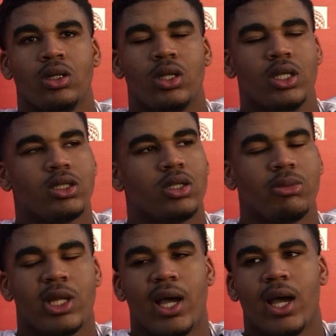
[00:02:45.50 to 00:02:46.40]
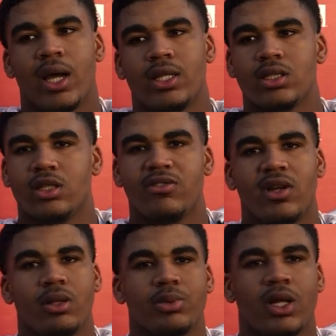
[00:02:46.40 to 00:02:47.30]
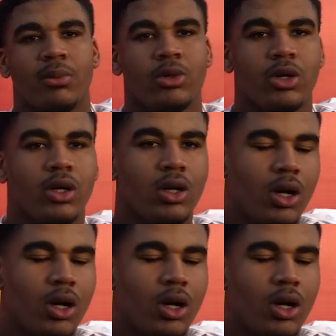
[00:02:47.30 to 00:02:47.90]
They just told me that I need to develop a lot more.